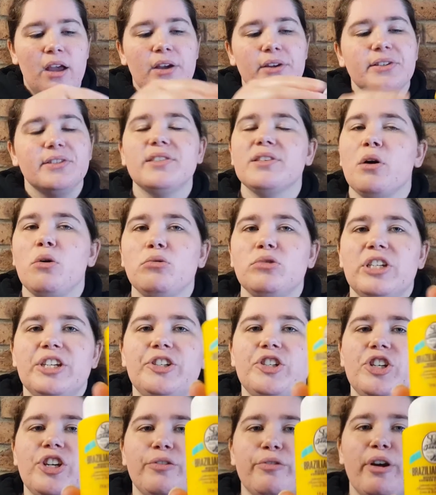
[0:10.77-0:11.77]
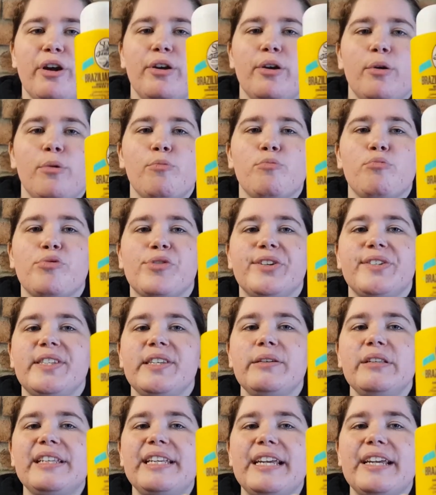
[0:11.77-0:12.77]
Sol de Janeiro
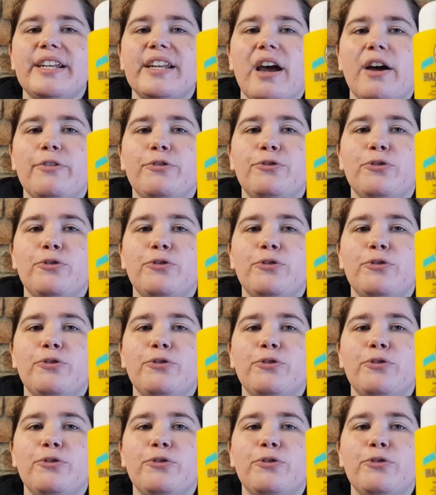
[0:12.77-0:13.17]
Brazilian